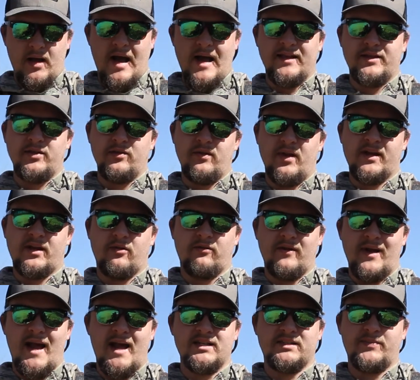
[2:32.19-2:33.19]
I do like a
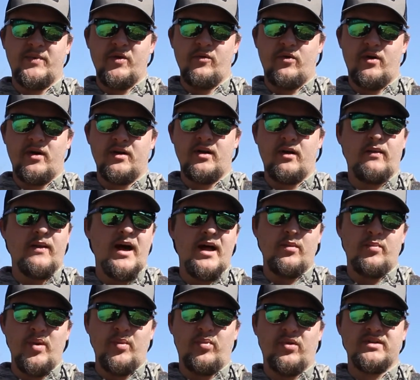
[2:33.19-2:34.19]
raspy one. A lot
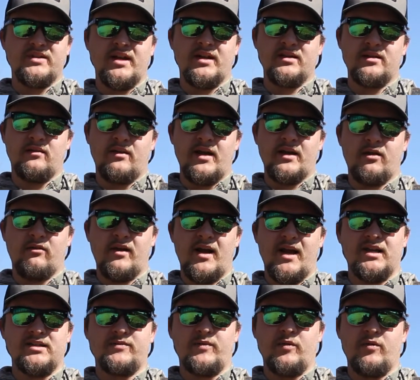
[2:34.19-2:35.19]
of people tend to like a
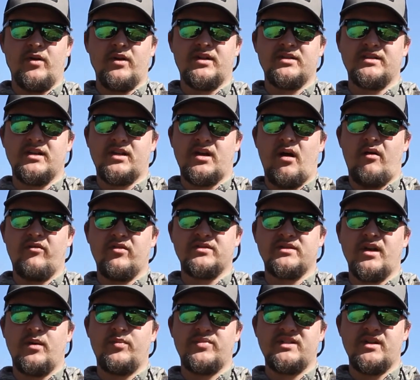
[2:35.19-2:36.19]
raspy one because it covers
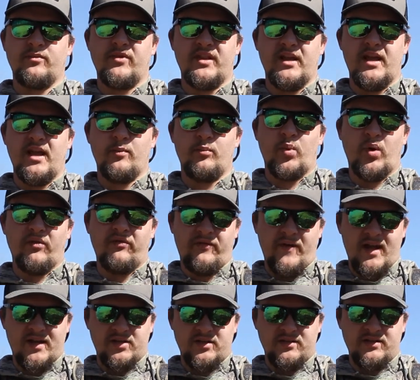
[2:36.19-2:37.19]
up some of the
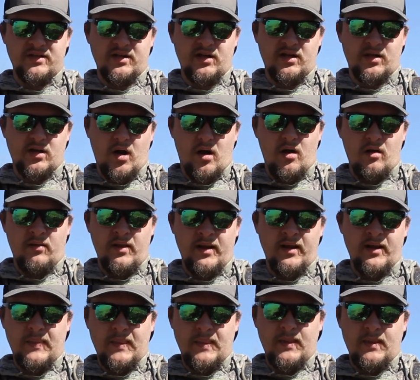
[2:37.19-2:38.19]
imperfections in your
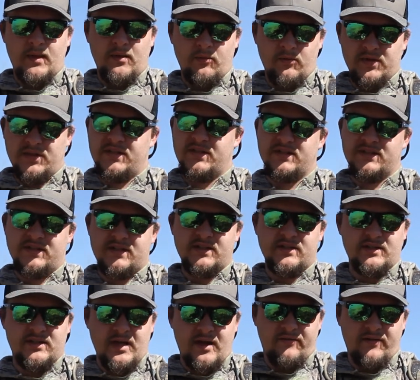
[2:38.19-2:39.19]
calling, which is
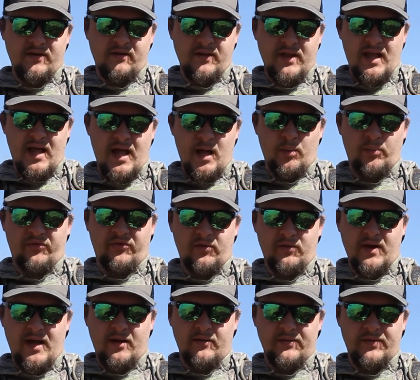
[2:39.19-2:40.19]
definitely
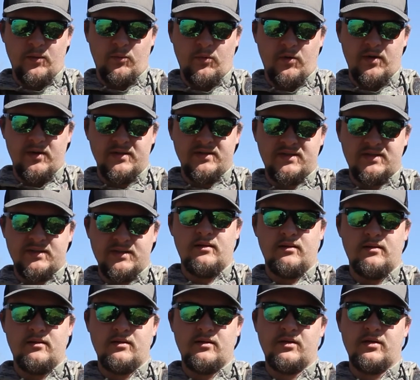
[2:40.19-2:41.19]
helpful out in the woods.
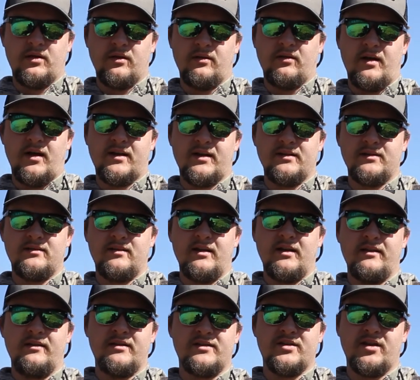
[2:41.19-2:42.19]
Good luck in
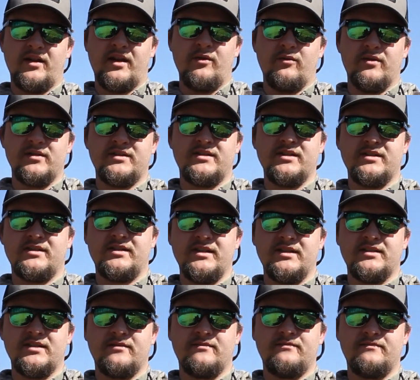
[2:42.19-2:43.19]
the turkey woods this
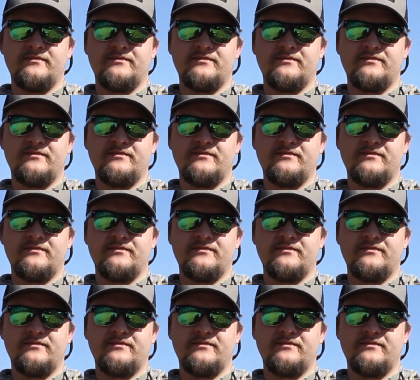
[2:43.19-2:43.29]
season.